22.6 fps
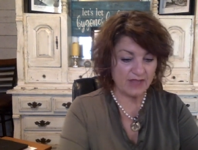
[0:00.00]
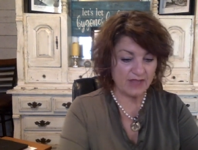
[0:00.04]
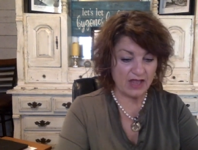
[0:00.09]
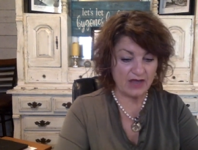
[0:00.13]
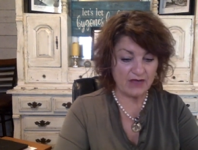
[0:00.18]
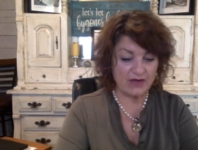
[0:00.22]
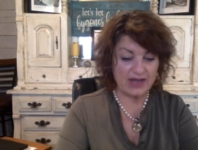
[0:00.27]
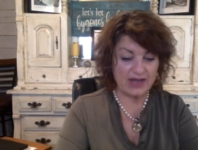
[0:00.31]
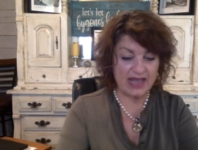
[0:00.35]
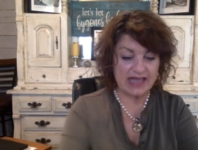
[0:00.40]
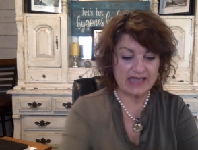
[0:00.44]

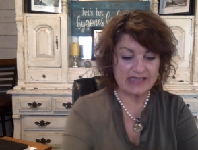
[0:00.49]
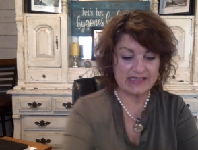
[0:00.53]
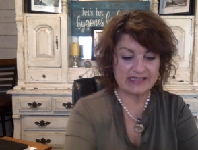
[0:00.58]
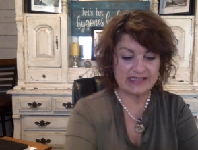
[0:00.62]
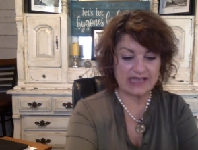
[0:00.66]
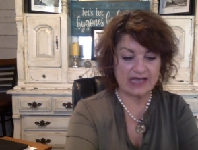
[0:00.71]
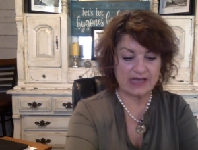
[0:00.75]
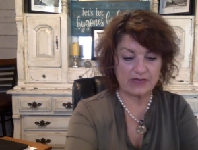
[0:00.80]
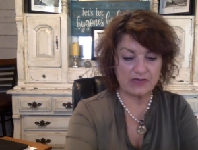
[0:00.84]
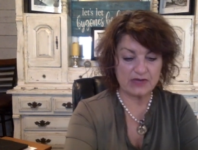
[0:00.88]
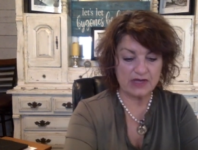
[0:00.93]
Okay,
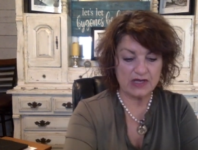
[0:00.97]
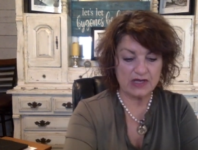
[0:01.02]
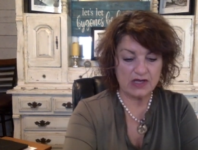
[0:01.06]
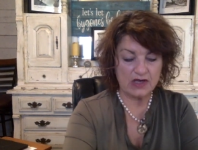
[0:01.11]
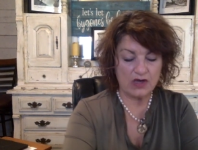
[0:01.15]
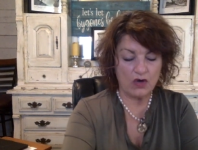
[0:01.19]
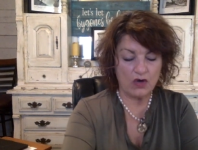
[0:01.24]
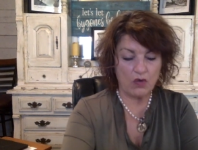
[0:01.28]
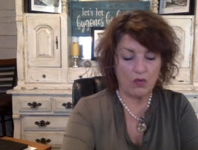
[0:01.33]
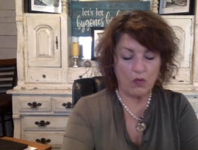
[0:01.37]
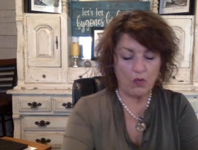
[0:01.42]
so
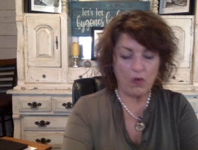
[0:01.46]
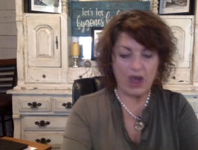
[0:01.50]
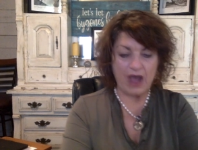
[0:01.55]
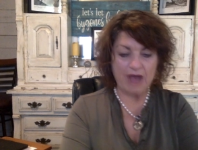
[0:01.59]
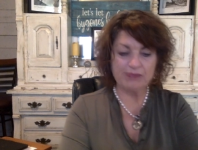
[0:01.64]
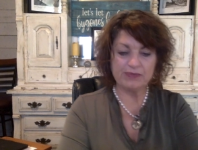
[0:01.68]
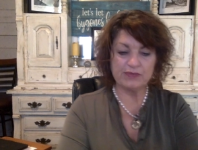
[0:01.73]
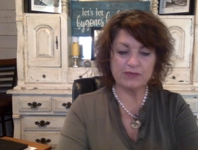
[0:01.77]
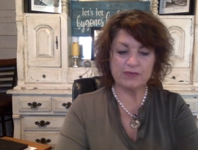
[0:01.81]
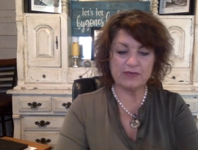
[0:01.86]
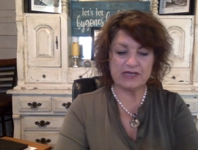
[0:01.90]
why
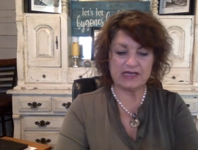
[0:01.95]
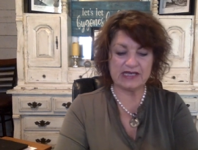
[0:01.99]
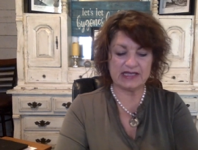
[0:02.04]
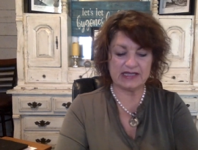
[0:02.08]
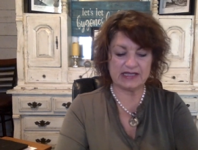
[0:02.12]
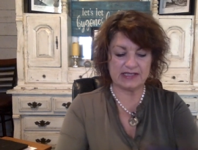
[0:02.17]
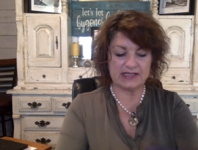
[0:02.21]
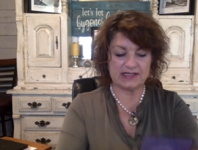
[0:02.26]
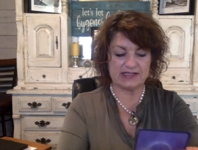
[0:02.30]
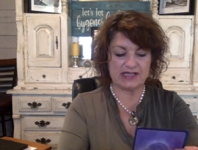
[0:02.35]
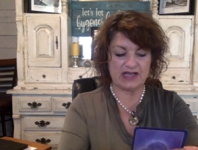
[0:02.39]
would we get
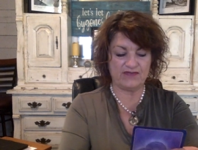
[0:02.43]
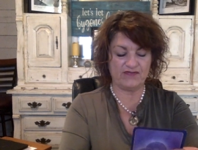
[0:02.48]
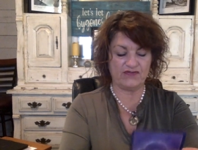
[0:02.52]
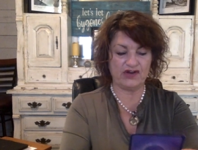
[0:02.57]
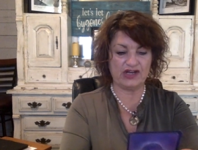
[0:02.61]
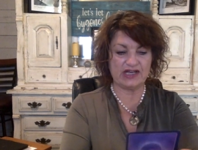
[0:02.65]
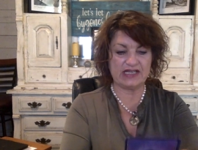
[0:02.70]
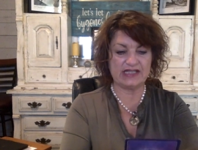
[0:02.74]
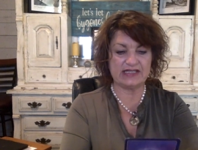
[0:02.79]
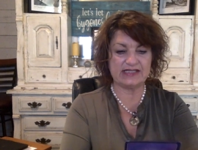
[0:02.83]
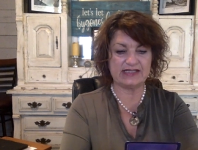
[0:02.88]
the
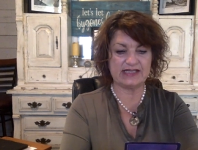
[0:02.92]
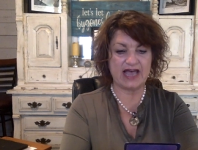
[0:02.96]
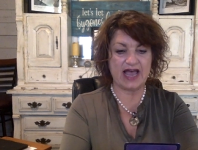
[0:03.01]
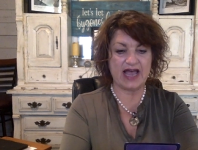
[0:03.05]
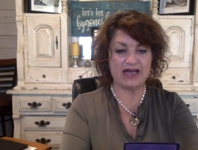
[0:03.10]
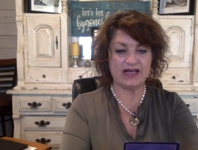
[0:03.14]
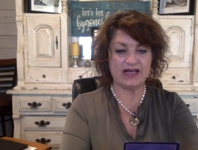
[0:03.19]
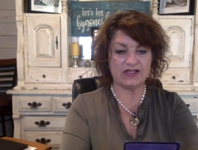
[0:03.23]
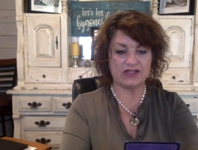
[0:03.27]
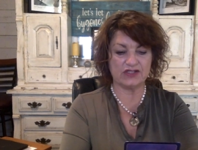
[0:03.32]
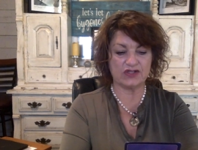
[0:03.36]
Suffering in
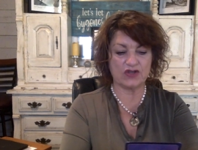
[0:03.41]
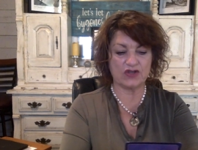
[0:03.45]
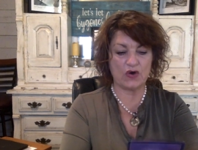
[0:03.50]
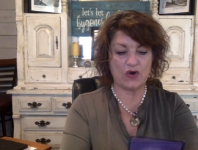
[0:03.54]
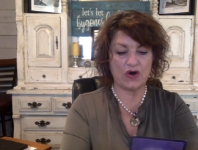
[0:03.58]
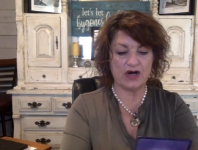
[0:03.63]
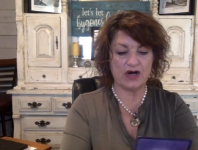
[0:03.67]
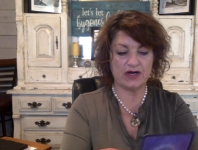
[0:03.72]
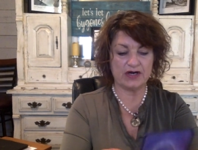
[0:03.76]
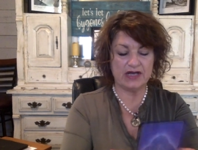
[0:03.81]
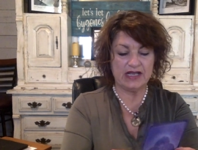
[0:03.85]
Silence
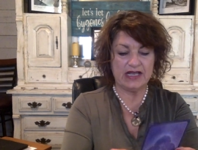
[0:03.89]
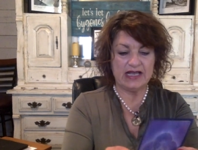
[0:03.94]
card?